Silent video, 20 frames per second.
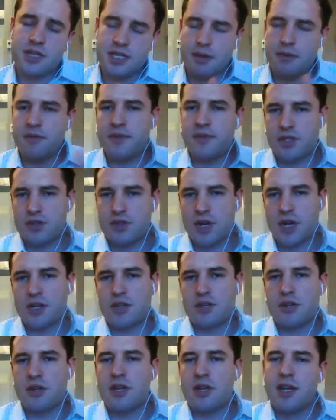Some of it's
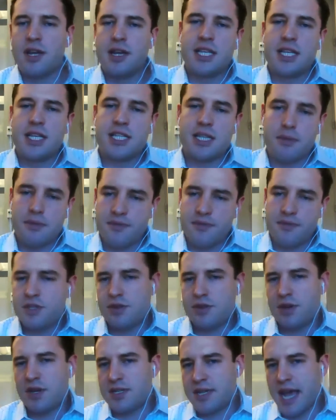structured, some of it's
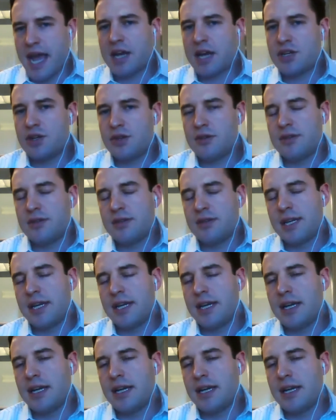transactional,